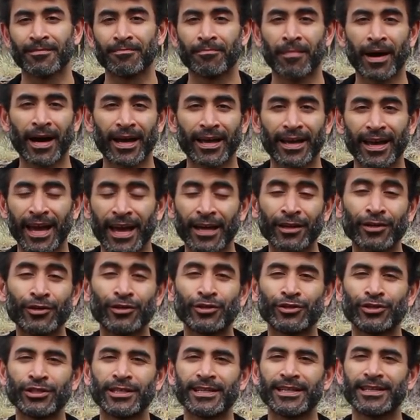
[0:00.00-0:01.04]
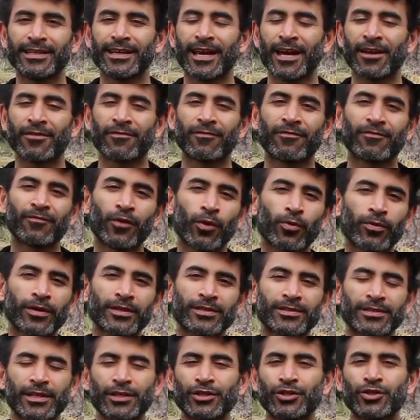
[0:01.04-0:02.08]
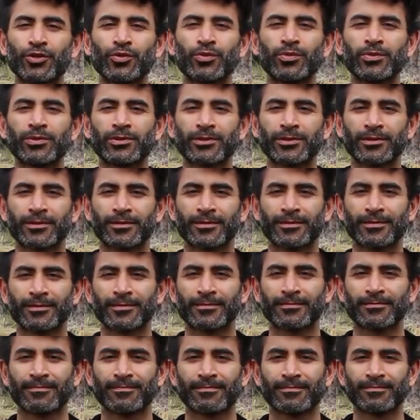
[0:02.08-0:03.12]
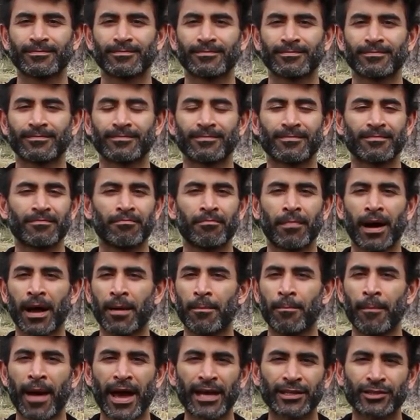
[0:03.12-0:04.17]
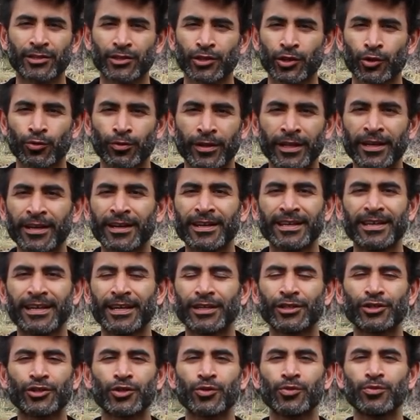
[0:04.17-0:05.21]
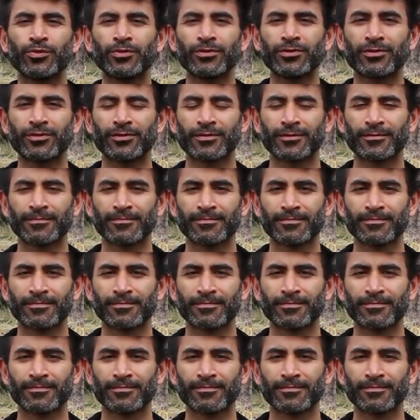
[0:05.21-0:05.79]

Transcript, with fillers: my energy and focus issues, my masculinity issues